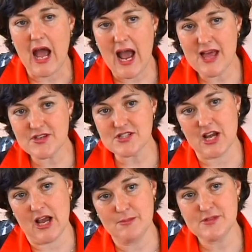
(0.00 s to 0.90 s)
Other
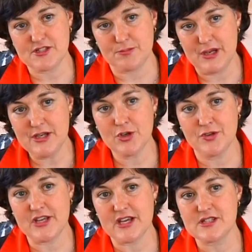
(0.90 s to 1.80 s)
times, depending
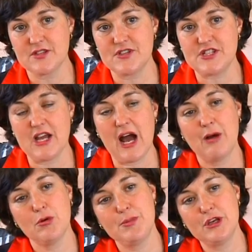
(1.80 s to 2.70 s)
on the activity,
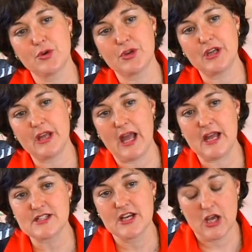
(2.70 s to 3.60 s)
I will be looking
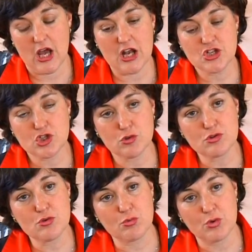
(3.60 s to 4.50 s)
at
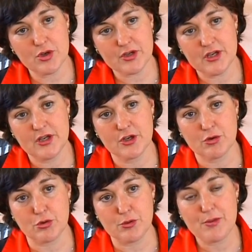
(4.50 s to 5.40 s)
children working in a
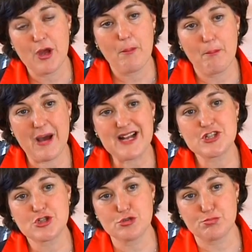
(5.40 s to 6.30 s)
group
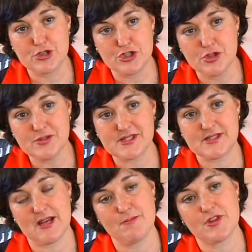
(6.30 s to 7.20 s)
but to produce
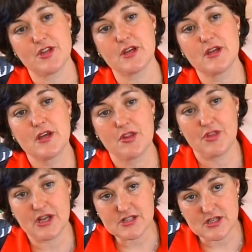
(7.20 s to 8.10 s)
something
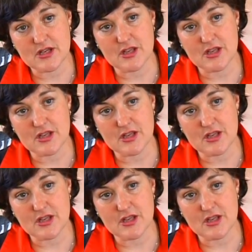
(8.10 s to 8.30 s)
that